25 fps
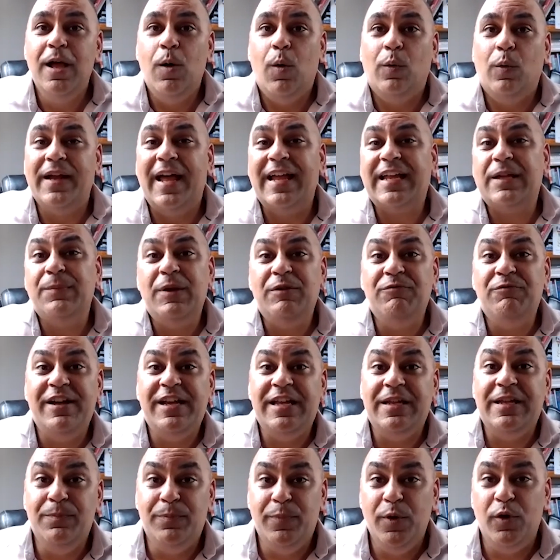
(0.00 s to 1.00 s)
when I can be
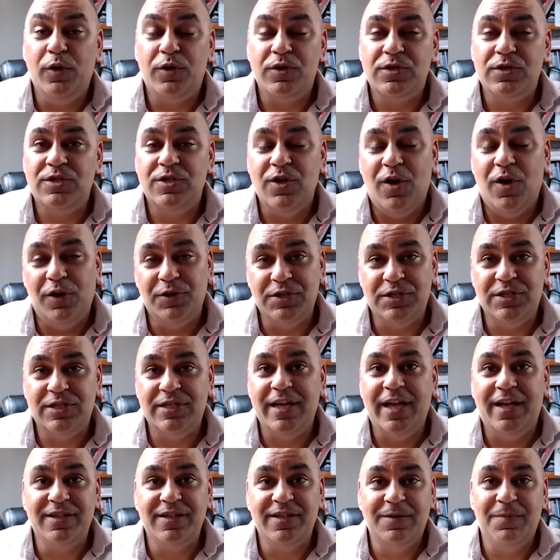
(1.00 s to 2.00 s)
reading books on
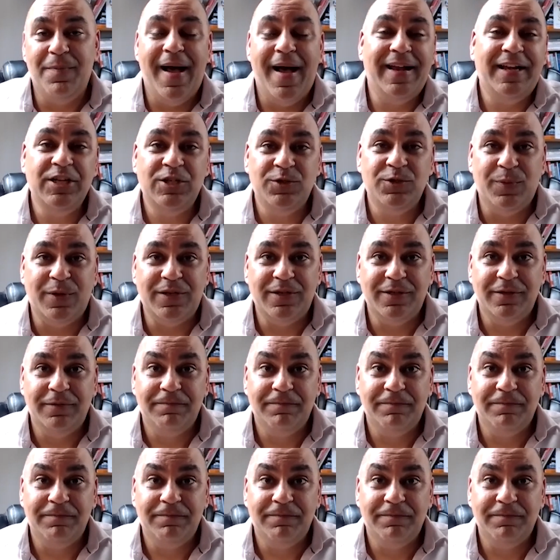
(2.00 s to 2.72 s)
sales and management.